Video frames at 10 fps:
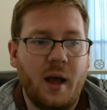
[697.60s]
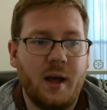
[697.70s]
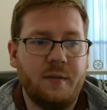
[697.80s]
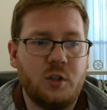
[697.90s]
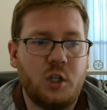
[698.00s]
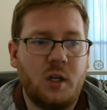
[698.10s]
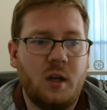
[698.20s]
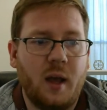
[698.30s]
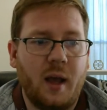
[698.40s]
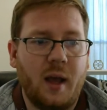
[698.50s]
F,
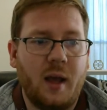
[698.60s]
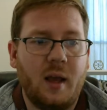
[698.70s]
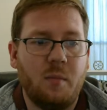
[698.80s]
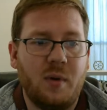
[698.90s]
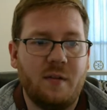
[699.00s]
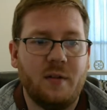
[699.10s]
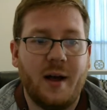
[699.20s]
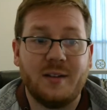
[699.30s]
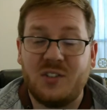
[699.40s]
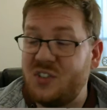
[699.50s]
G, A, B
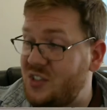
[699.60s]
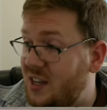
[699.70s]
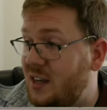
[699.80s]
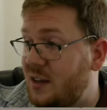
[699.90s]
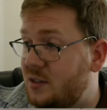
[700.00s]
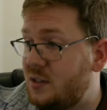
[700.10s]
flat, C.